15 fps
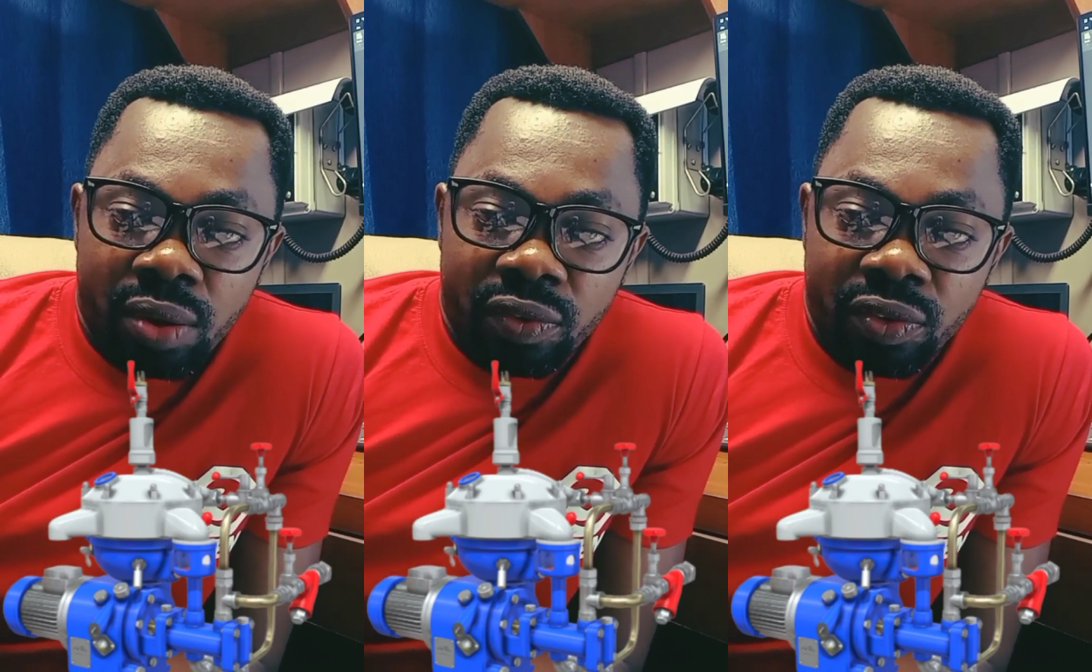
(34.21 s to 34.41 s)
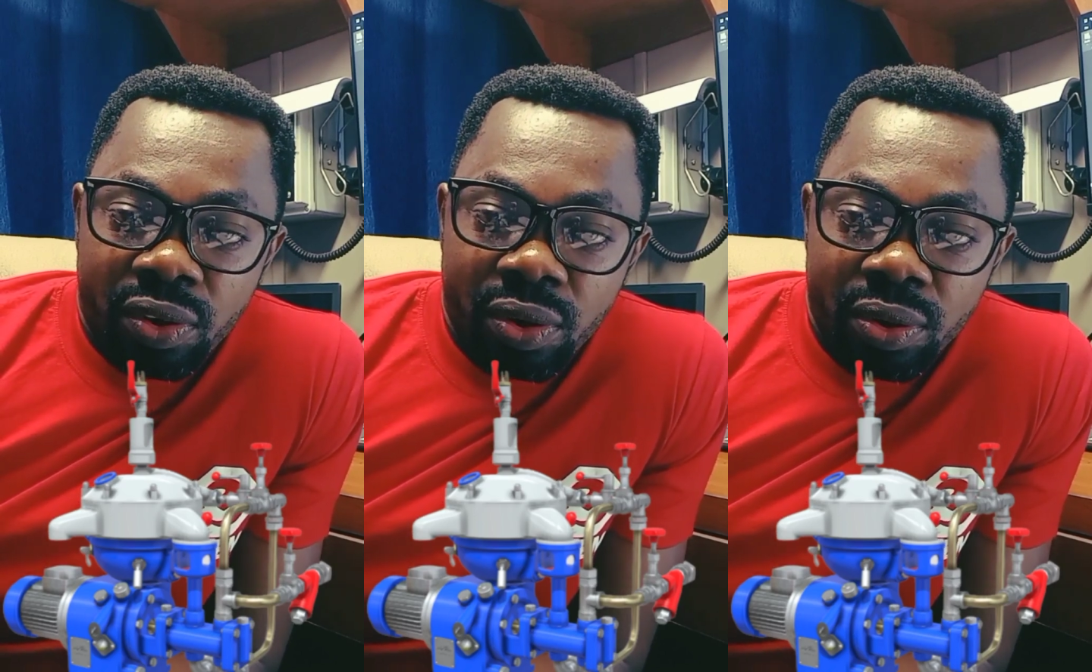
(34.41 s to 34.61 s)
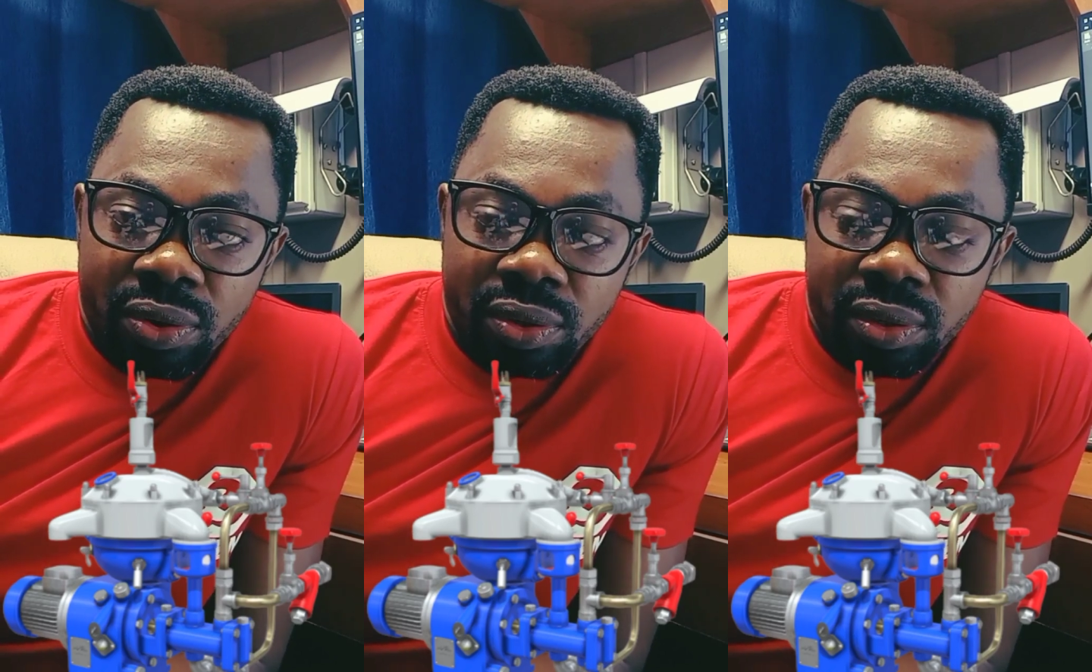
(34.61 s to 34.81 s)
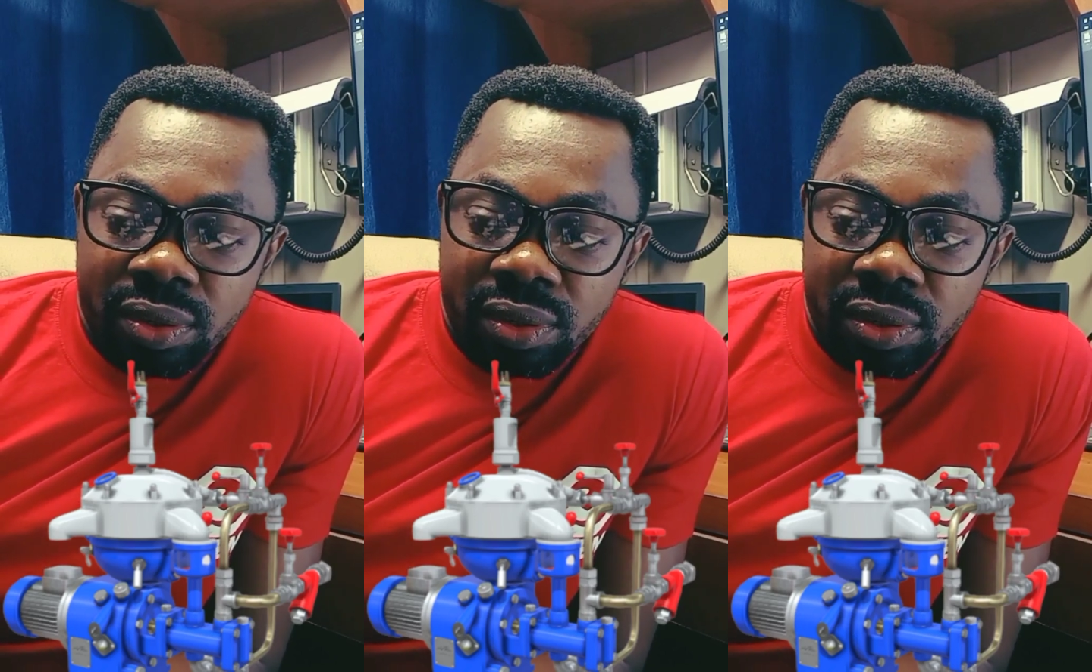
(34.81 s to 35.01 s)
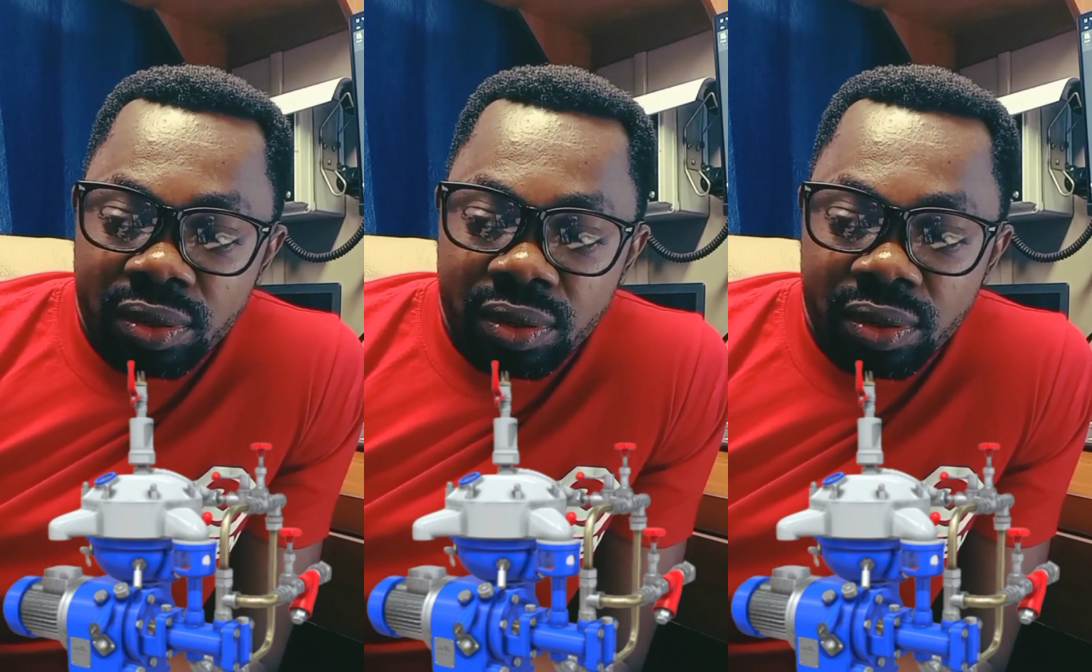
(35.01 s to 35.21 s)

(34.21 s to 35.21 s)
of course,